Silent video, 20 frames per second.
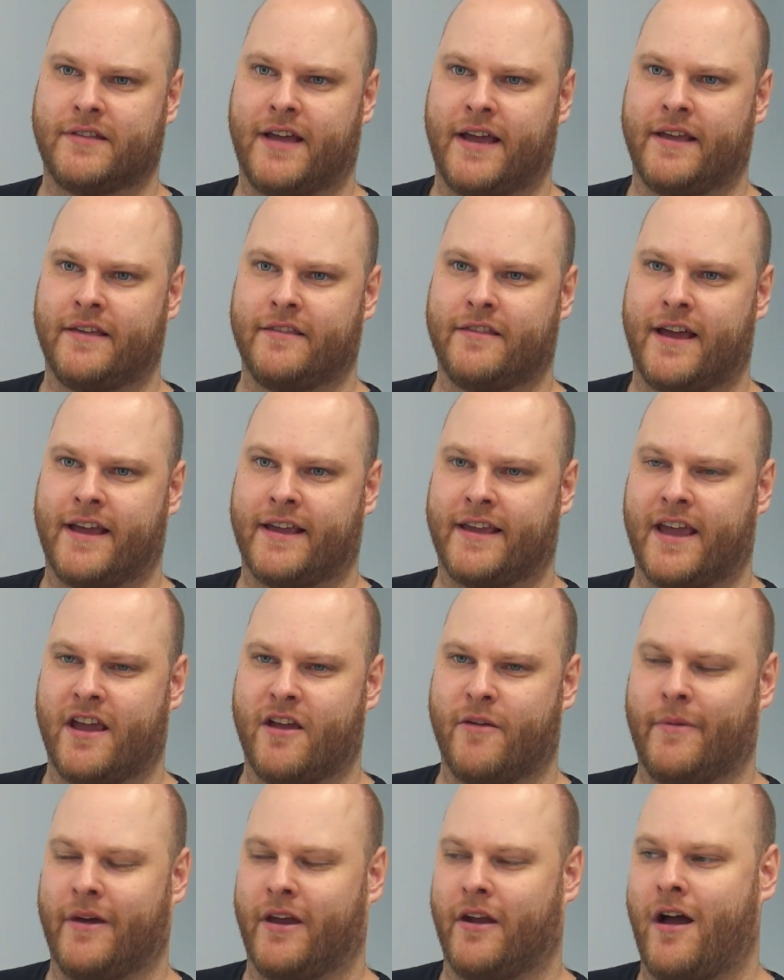They they
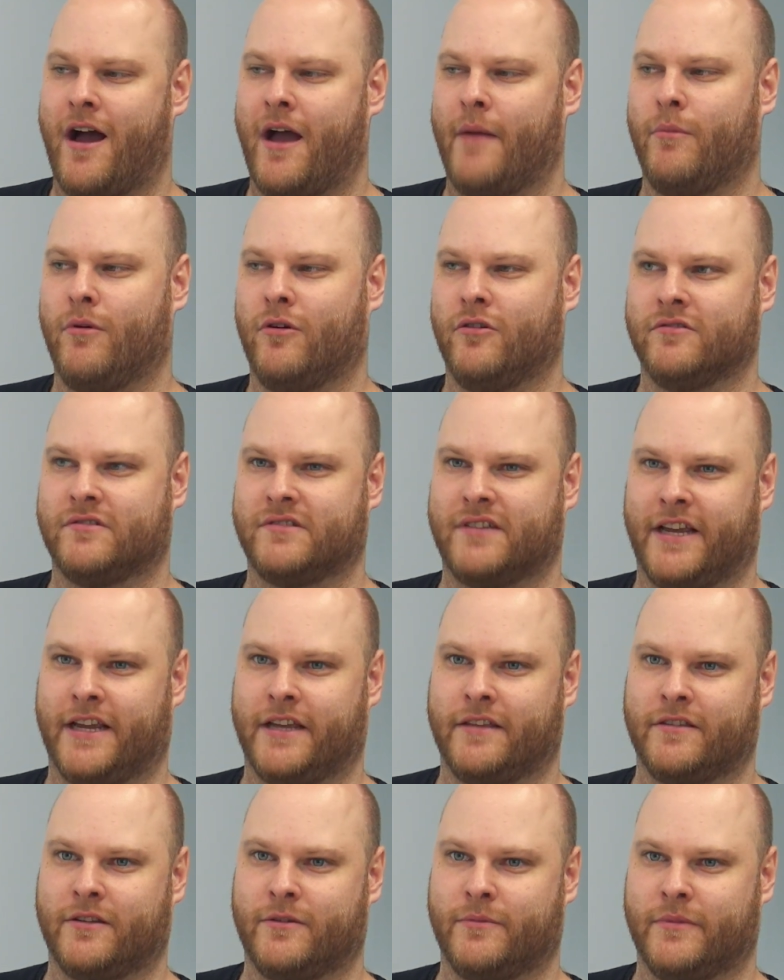care about eyeballs
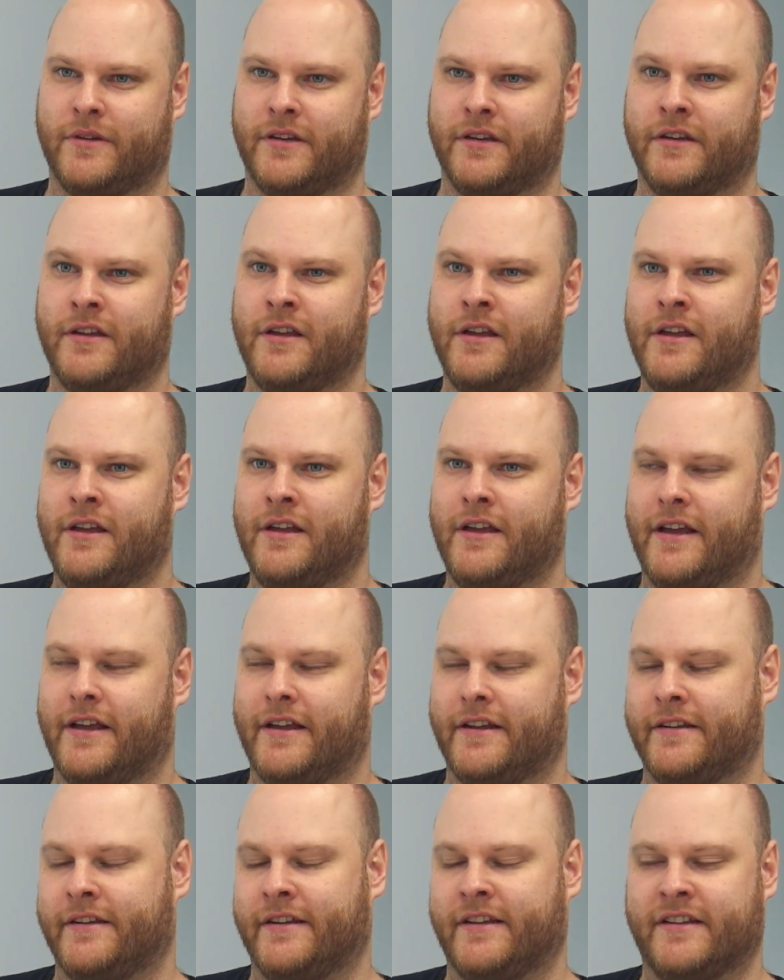seeing them and
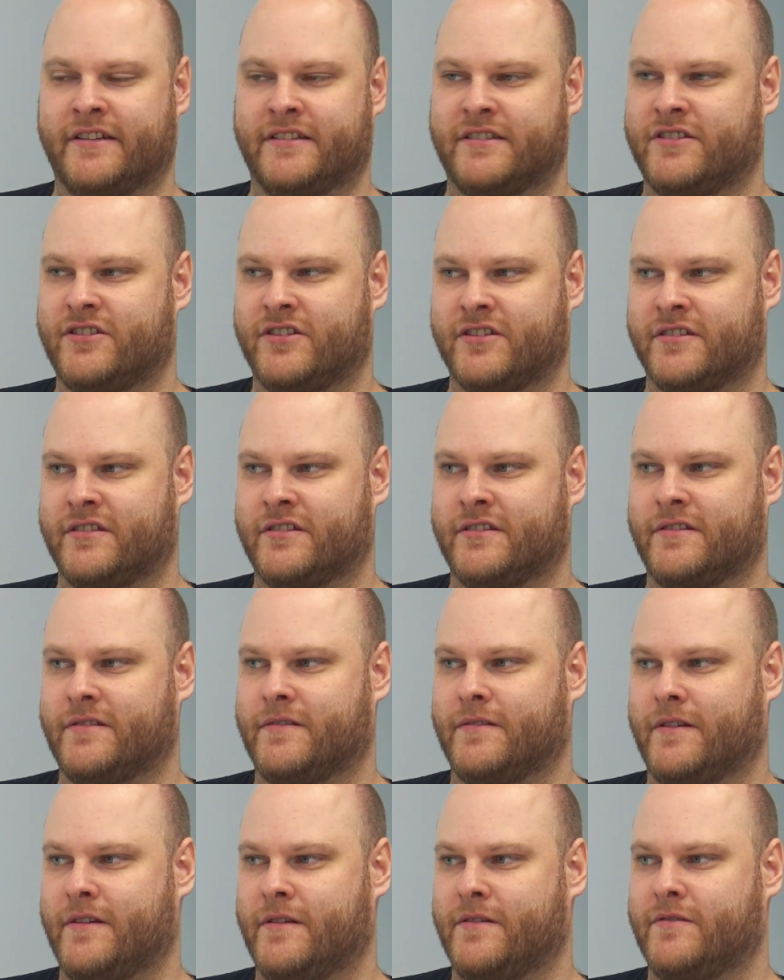and it's
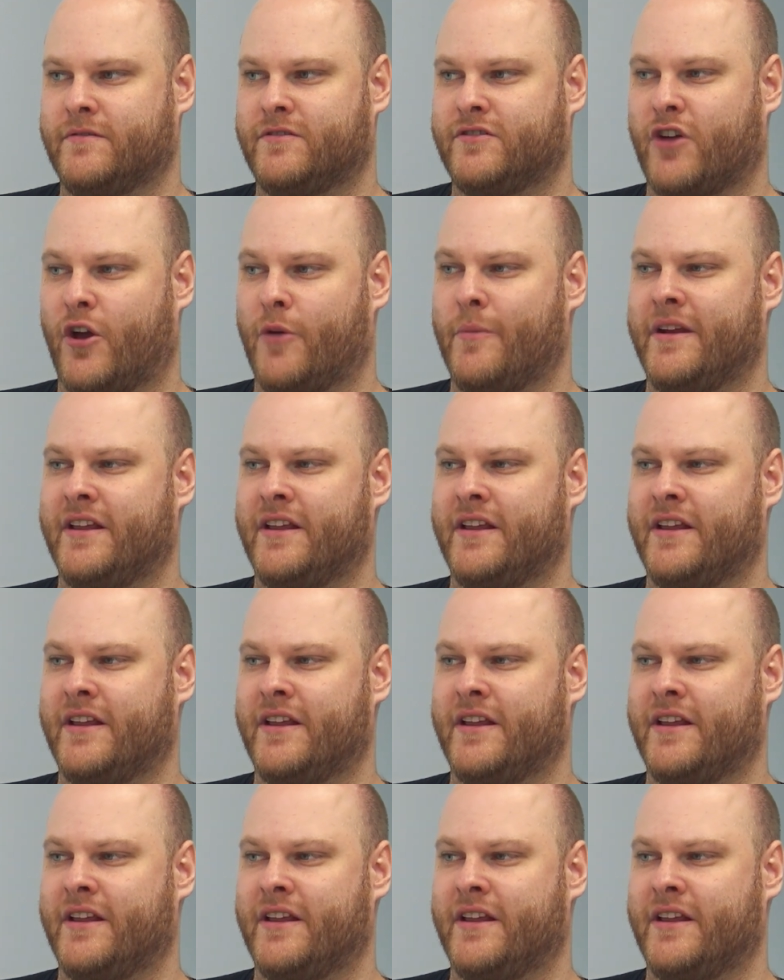just so it.